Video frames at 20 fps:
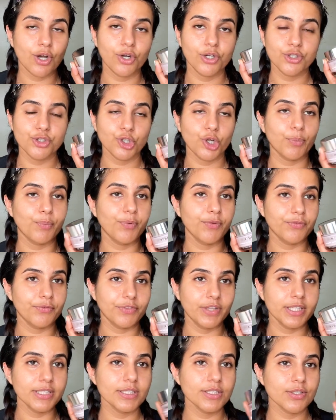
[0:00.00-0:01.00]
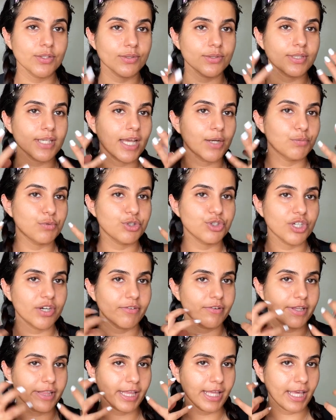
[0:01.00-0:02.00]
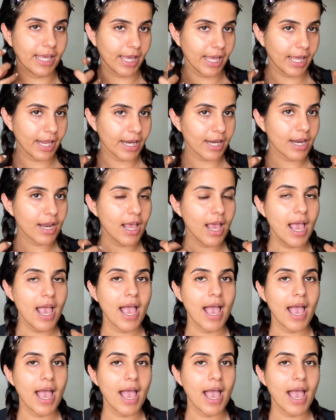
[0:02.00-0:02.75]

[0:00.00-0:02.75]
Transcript: on top of this to sandwich everything in,